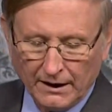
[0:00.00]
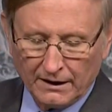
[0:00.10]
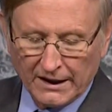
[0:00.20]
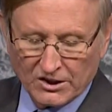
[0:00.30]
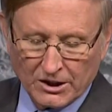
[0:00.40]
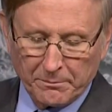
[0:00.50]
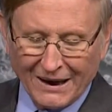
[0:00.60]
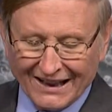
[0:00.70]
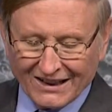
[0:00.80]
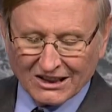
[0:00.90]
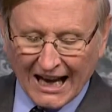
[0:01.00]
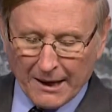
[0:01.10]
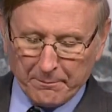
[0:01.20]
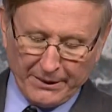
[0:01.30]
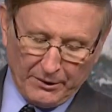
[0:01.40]
The symbolic
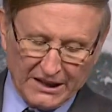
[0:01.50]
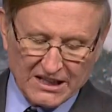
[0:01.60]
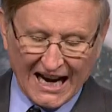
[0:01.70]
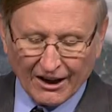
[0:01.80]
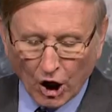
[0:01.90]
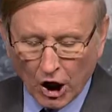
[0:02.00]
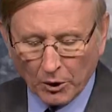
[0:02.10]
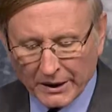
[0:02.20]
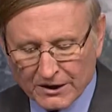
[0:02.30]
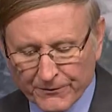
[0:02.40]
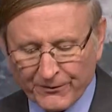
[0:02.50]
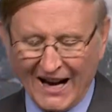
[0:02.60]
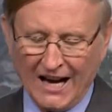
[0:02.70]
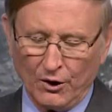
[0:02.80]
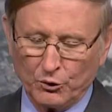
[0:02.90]
time periods are always
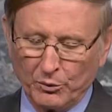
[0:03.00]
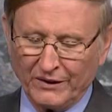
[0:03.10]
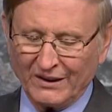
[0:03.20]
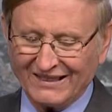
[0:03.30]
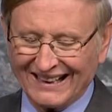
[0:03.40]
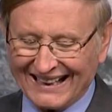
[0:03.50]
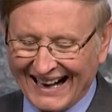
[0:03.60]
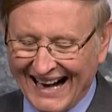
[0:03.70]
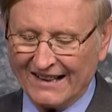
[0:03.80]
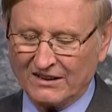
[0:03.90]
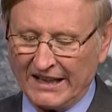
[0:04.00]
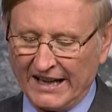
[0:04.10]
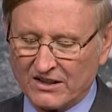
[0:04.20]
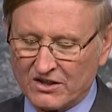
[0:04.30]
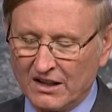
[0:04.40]
found within the
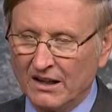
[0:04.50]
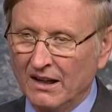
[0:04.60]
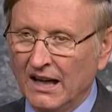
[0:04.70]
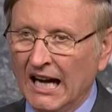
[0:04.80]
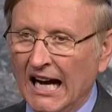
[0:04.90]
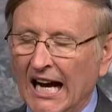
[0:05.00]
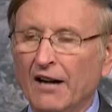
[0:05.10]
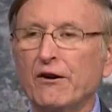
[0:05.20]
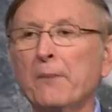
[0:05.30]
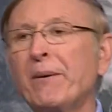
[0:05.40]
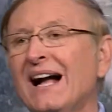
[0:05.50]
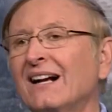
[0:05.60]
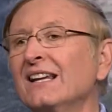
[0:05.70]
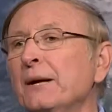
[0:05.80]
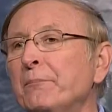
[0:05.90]
context of
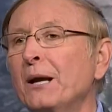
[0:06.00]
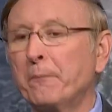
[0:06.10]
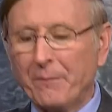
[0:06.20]
apocalyptic